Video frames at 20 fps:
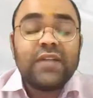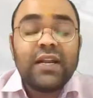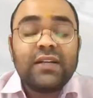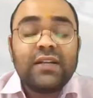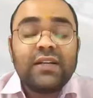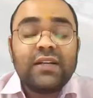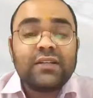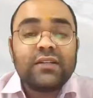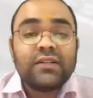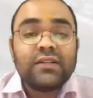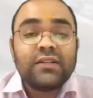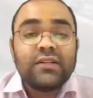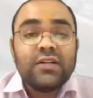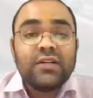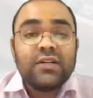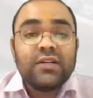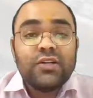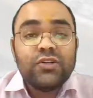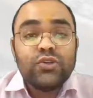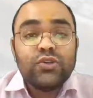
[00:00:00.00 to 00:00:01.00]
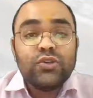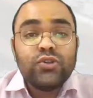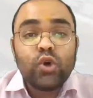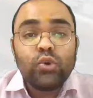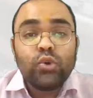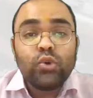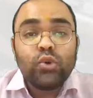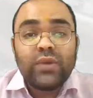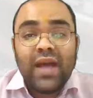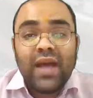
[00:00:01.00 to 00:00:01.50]
that
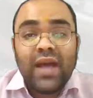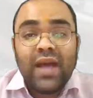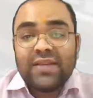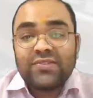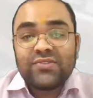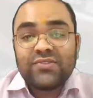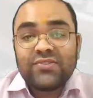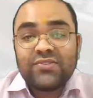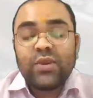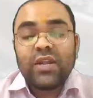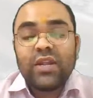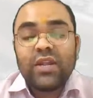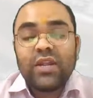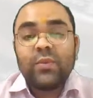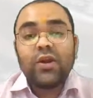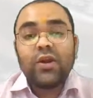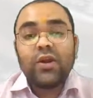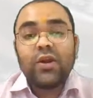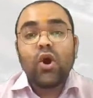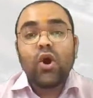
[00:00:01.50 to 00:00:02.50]
known as the railway